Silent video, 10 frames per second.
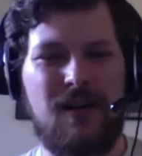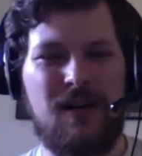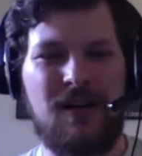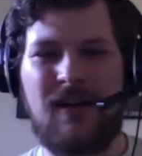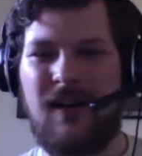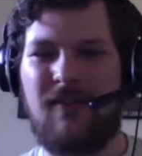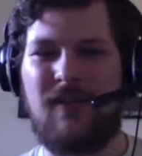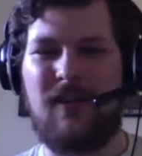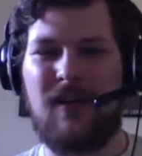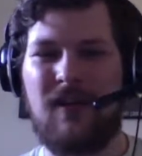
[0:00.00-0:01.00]
kind of
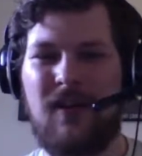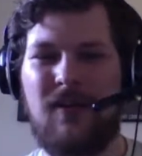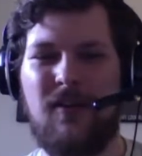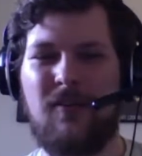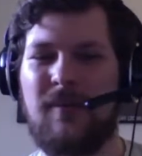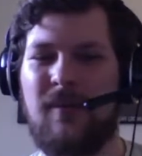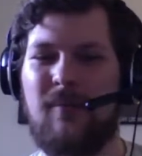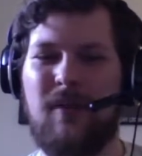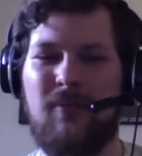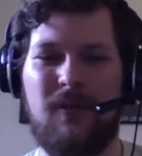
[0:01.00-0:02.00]
another, maybe a
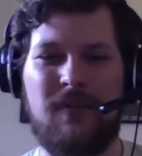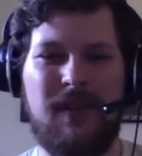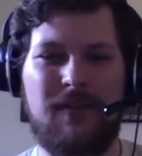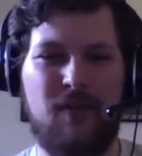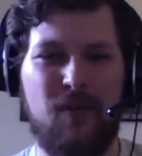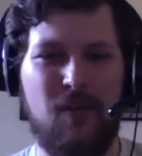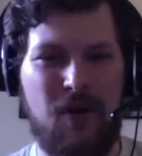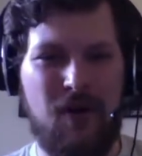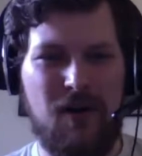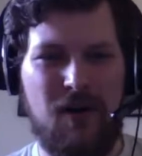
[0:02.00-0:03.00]
bit more technical
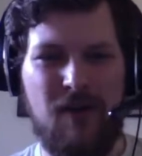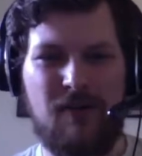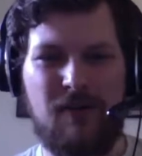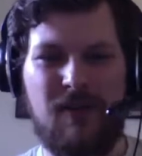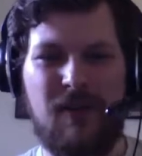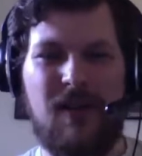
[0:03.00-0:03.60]
part of